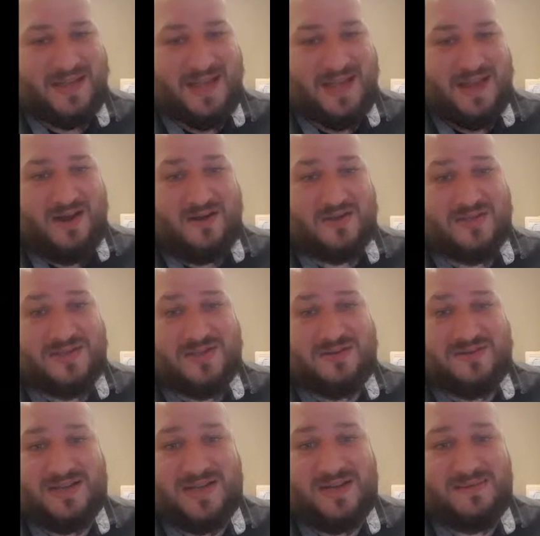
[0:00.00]
and
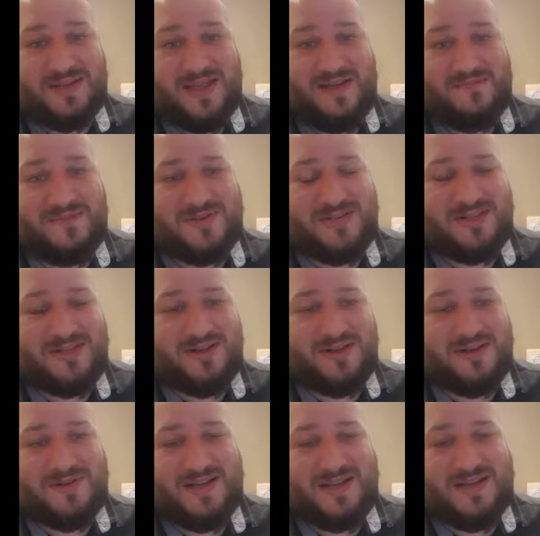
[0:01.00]
also hit up
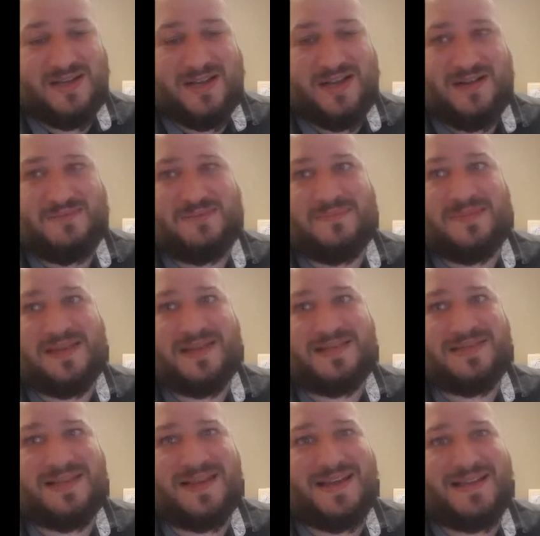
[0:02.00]
GavinMichelliArt.com.
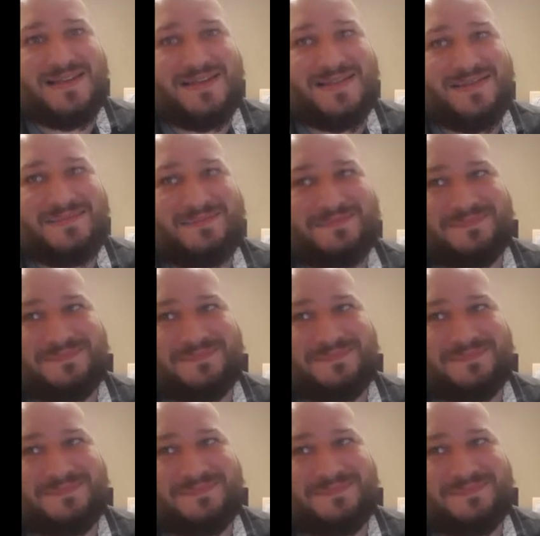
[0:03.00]
Thanks, guys.